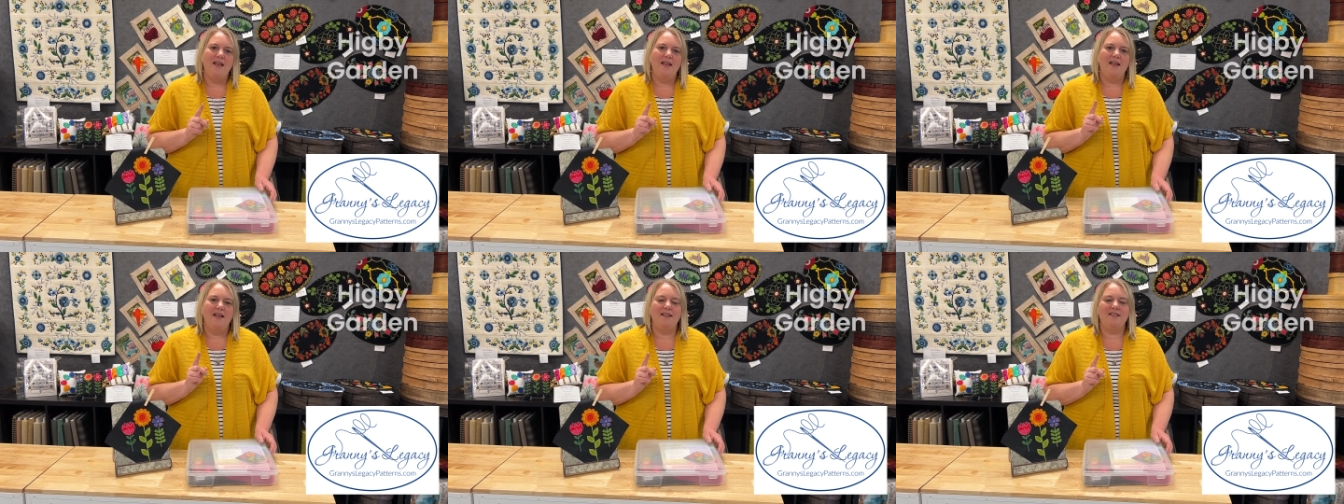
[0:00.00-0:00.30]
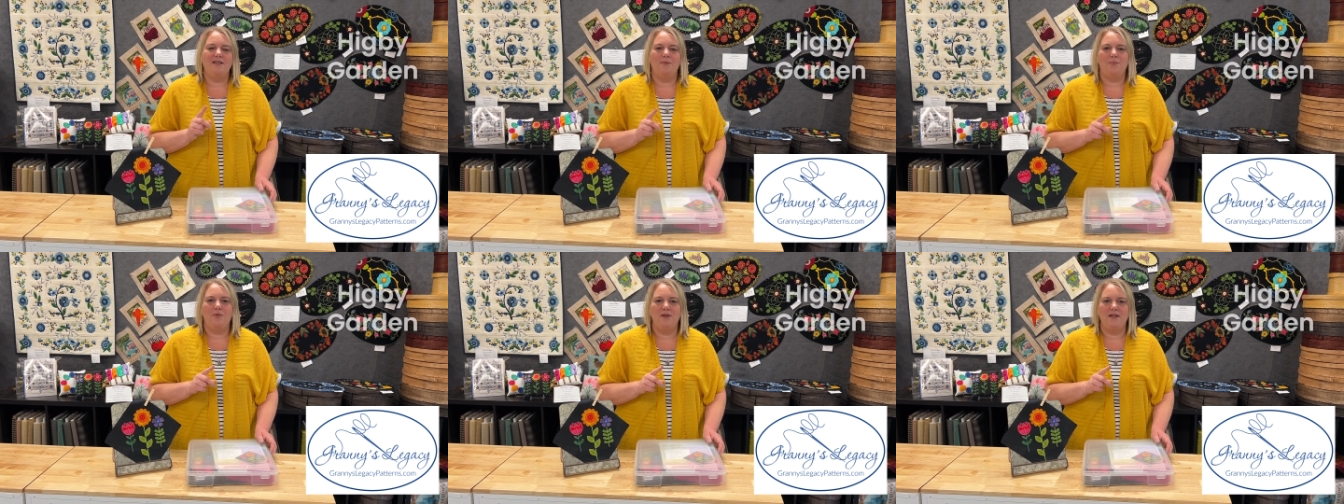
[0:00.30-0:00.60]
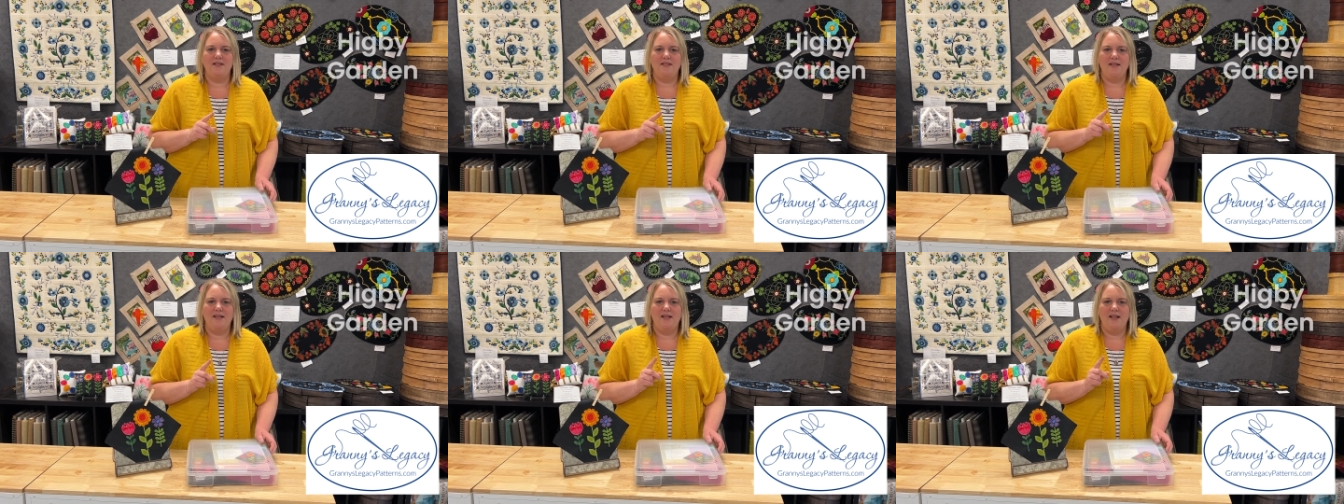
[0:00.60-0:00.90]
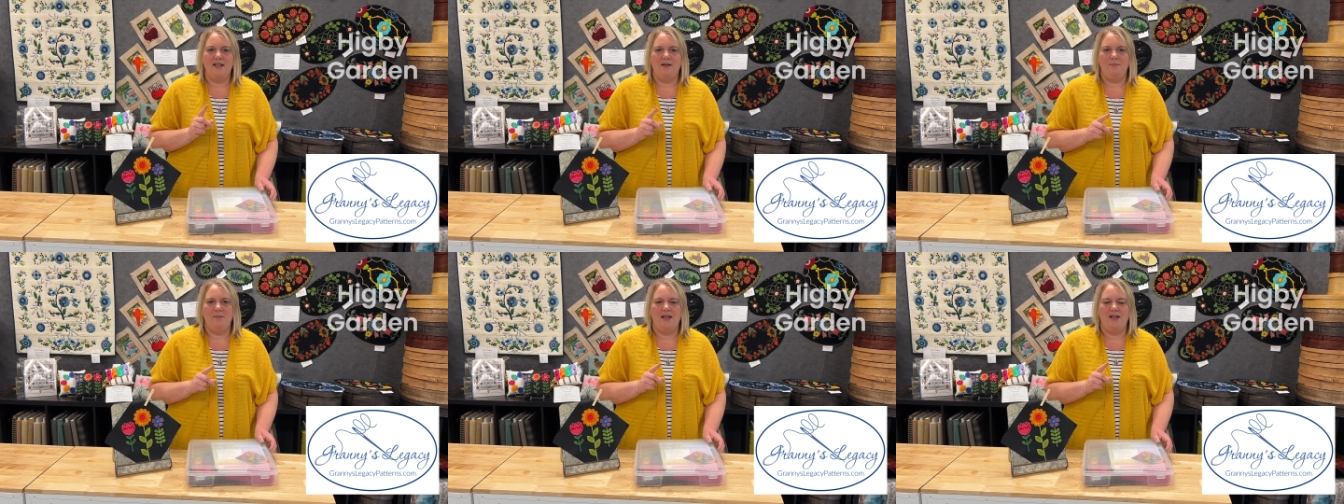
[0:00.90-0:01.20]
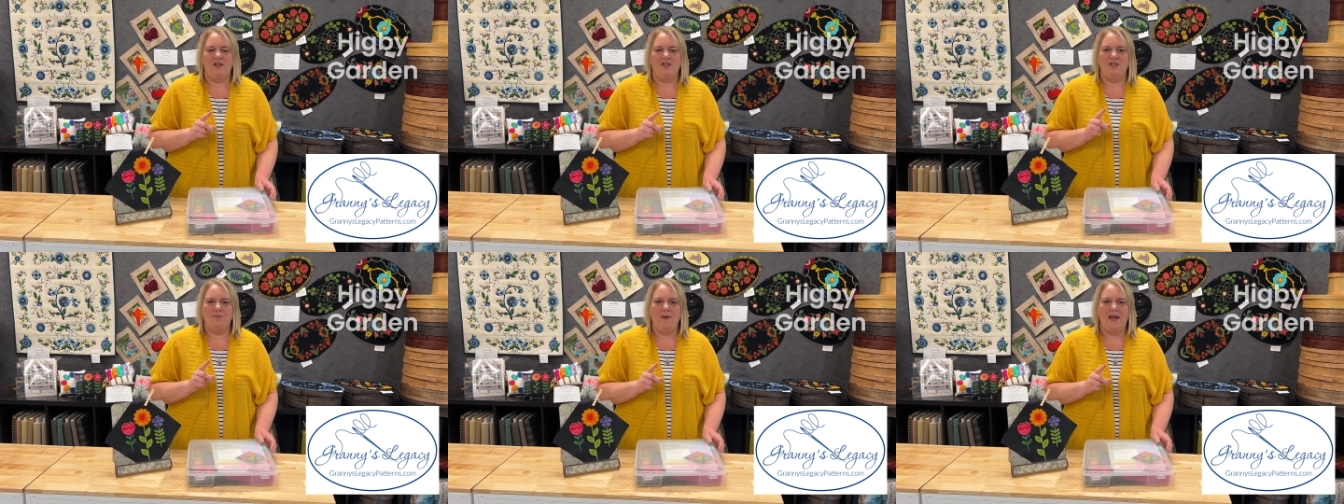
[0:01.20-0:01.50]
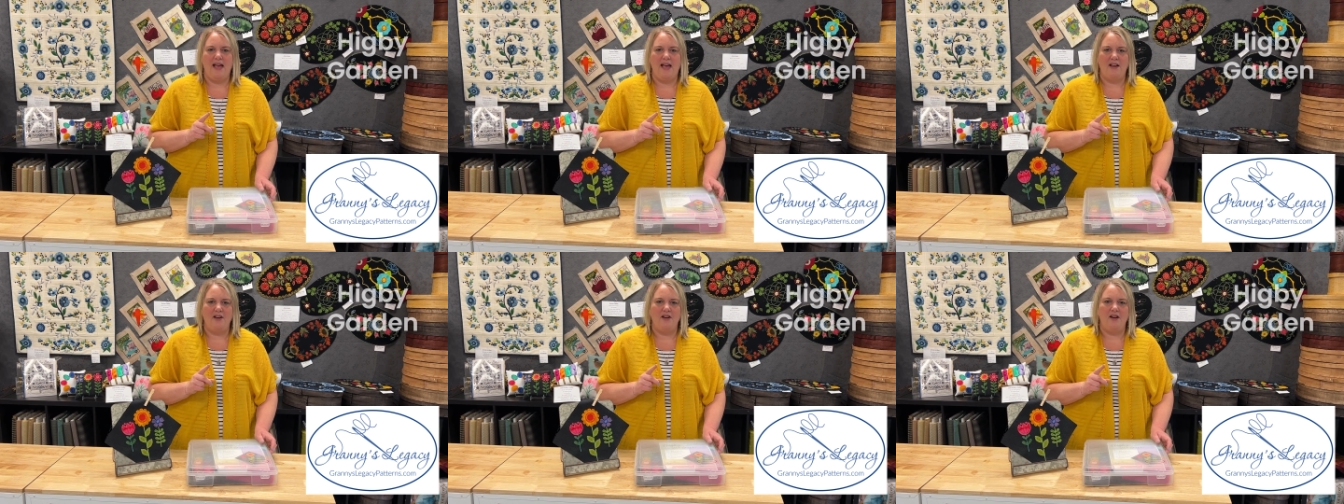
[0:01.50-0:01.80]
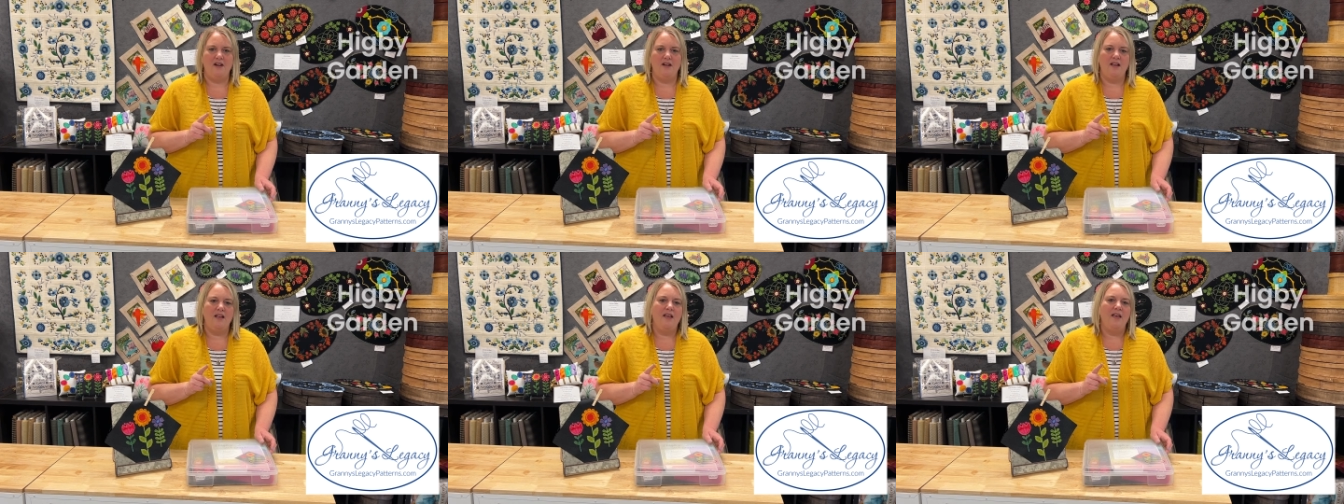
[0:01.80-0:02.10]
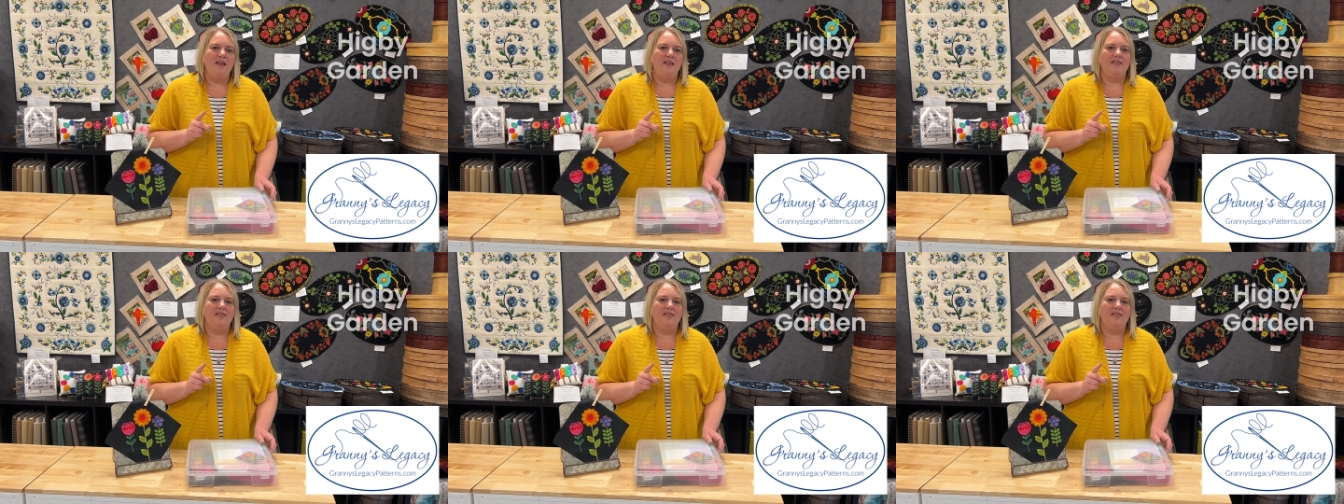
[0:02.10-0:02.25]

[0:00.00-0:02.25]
is a printed and mailed pattern